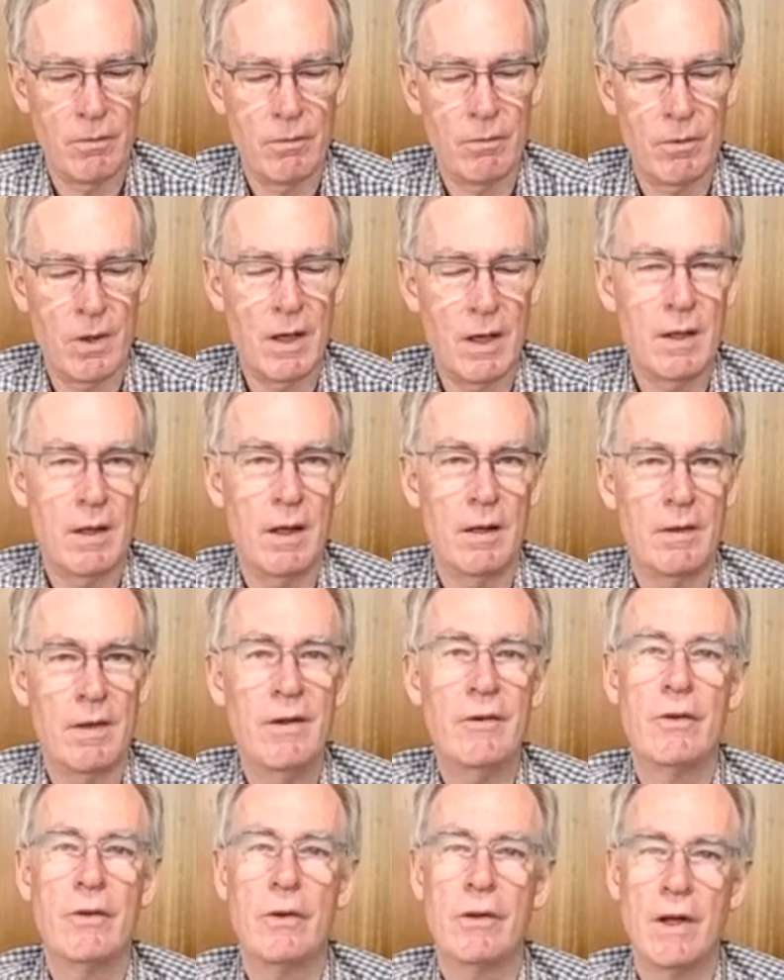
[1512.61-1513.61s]

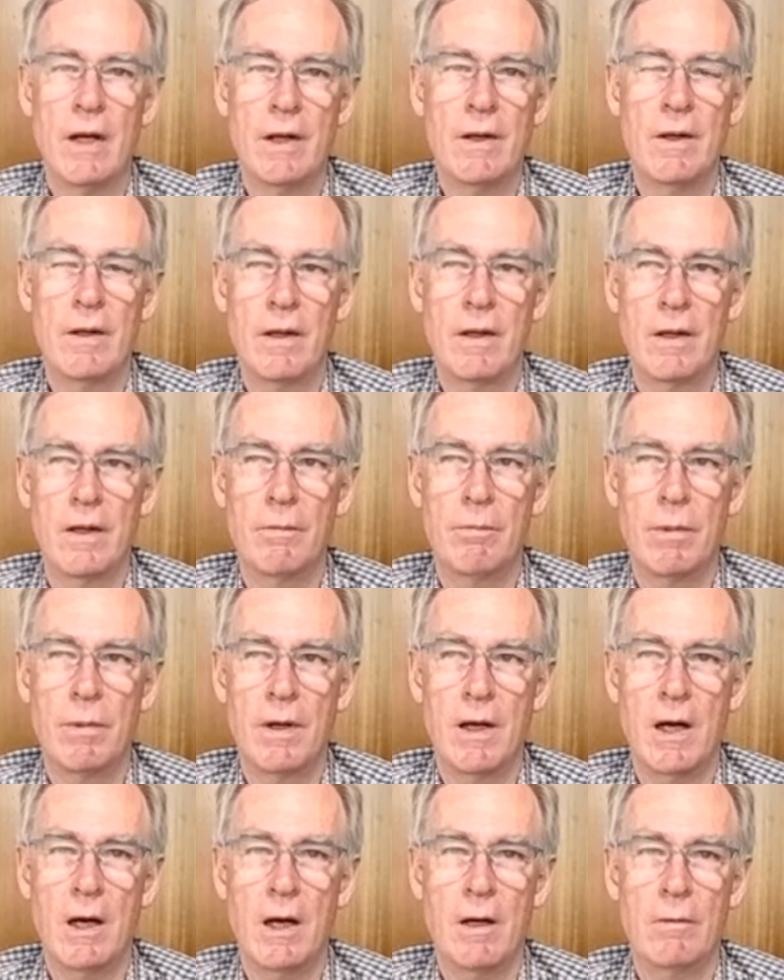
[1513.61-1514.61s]
nestled under the
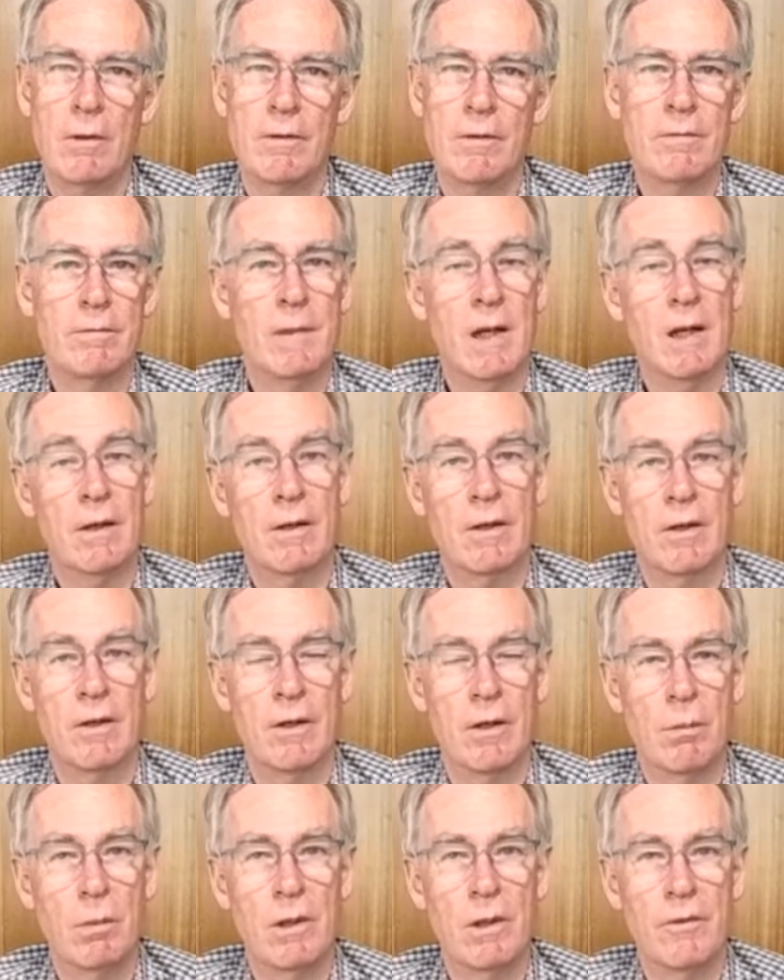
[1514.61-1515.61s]
brow of Mount
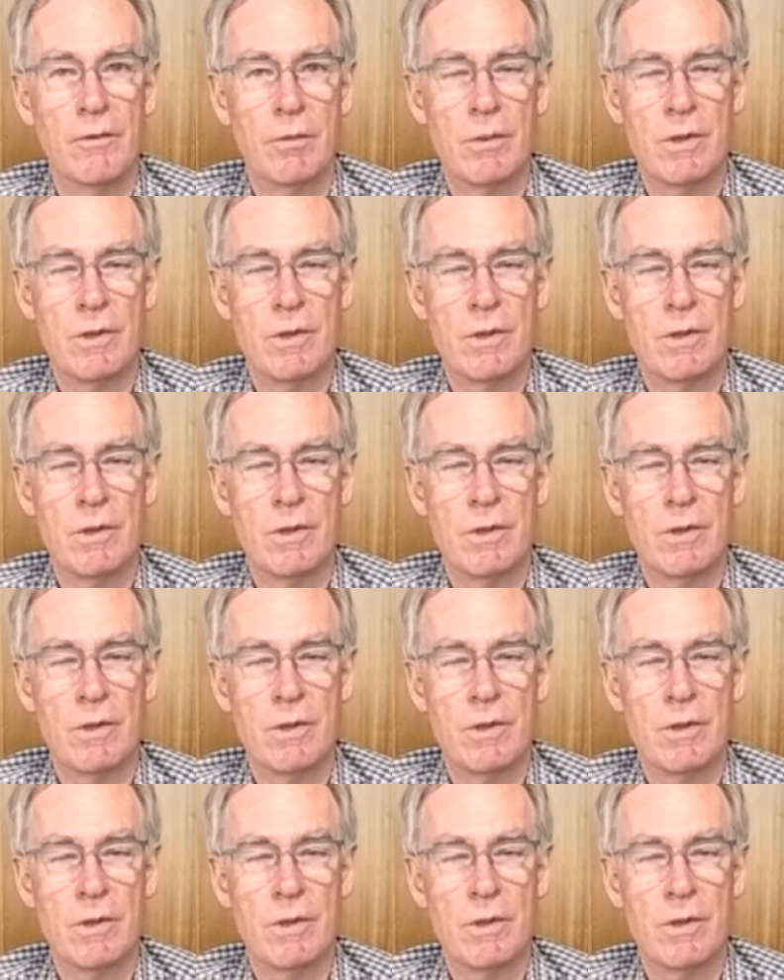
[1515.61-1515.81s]
Canobolas,